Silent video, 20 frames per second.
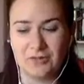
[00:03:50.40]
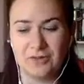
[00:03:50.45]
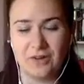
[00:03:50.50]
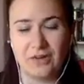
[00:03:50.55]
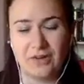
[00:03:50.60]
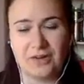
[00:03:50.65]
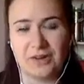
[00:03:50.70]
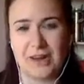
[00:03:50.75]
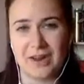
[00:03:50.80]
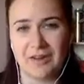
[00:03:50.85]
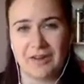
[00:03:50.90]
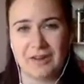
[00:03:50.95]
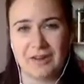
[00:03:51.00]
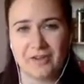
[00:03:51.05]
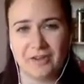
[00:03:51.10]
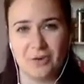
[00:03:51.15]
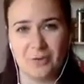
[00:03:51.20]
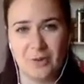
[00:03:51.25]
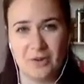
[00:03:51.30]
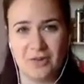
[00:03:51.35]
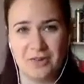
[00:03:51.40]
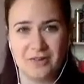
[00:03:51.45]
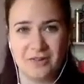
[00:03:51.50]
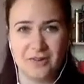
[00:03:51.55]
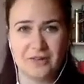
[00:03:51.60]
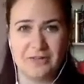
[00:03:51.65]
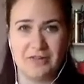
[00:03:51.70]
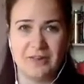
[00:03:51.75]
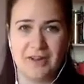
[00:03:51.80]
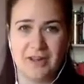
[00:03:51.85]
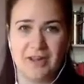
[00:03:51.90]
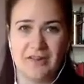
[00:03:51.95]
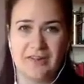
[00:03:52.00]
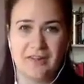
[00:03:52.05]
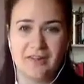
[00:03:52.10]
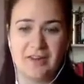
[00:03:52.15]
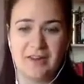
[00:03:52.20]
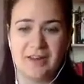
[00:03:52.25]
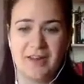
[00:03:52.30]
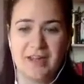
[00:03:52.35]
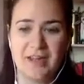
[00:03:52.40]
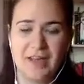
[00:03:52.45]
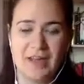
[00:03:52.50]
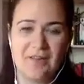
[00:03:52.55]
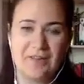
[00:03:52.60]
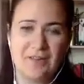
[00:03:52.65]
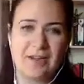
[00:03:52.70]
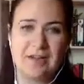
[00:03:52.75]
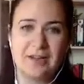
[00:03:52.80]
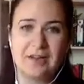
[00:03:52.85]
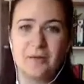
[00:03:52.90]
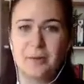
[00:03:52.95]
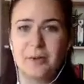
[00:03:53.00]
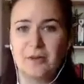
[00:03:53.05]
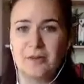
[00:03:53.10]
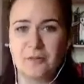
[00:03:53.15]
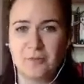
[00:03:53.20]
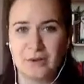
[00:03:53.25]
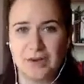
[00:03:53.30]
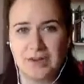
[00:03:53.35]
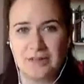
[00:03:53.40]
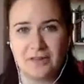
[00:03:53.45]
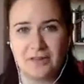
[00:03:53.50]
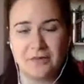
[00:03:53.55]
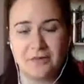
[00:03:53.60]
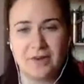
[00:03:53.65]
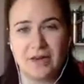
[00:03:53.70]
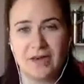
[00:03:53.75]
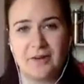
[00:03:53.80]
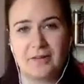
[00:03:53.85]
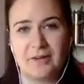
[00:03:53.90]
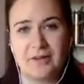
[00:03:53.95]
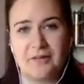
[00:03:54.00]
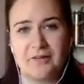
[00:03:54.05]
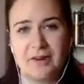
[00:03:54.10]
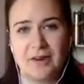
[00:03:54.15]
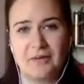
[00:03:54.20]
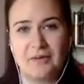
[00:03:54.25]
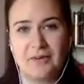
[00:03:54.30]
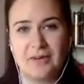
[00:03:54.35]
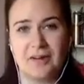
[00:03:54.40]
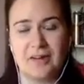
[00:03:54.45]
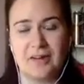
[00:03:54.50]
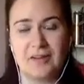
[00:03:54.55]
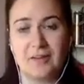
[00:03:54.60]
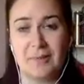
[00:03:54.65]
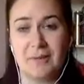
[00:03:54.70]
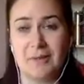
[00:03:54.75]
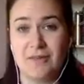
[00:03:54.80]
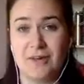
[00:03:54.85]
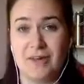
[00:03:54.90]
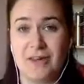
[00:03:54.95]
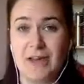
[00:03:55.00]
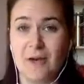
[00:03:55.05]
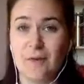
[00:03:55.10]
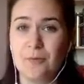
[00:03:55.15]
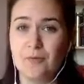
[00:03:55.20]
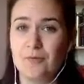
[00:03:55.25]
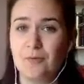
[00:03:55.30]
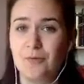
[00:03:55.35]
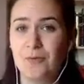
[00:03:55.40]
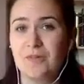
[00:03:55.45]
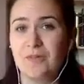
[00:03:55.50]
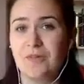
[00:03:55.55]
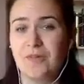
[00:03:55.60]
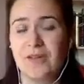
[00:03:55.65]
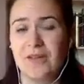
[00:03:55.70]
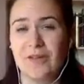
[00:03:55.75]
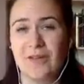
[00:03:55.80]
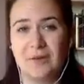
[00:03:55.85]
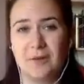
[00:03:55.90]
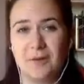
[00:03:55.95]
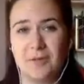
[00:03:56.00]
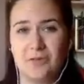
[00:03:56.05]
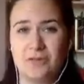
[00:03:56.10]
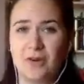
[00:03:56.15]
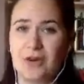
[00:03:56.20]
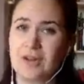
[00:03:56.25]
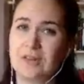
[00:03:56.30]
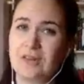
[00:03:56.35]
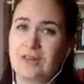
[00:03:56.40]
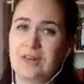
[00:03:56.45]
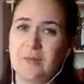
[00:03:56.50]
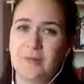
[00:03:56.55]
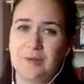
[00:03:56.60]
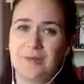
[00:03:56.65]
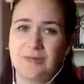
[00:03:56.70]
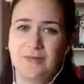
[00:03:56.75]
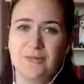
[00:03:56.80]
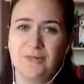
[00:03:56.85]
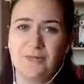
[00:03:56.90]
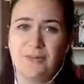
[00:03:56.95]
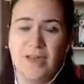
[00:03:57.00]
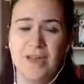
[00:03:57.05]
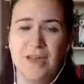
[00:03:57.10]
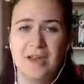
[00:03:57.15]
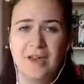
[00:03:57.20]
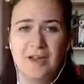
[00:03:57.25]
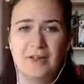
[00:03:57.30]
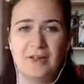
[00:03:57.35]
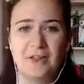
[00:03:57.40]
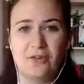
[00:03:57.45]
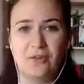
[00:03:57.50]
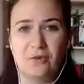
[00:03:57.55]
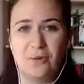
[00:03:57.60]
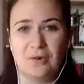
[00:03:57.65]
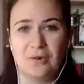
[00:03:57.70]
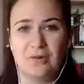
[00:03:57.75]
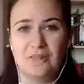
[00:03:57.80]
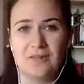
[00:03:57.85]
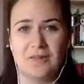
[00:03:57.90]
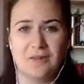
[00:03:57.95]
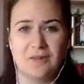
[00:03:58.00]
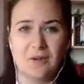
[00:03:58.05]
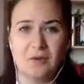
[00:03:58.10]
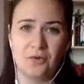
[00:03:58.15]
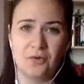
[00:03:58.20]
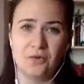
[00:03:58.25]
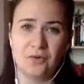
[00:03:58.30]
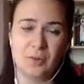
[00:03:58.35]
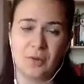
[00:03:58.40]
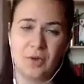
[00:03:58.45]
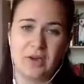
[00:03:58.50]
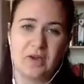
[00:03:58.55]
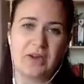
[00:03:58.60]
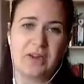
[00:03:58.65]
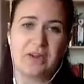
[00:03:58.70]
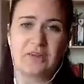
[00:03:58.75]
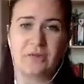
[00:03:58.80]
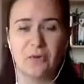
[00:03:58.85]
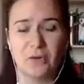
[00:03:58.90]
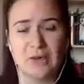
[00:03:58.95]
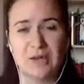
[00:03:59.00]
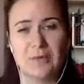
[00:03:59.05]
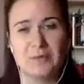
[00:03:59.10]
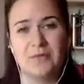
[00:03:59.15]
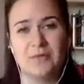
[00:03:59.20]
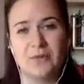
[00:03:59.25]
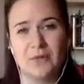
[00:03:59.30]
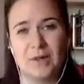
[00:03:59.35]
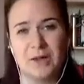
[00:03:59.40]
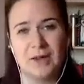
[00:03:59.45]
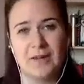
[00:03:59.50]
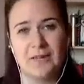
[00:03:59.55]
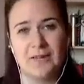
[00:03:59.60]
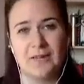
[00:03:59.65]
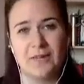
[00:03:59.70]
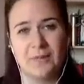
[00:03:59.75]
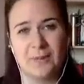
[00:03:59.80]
aren't carrying too much stuff, then actually having a little bit of weight that you're carrying around can actually be really helpful, because it can help strengthen the muscles and the joints around your spine, your hips, your legs as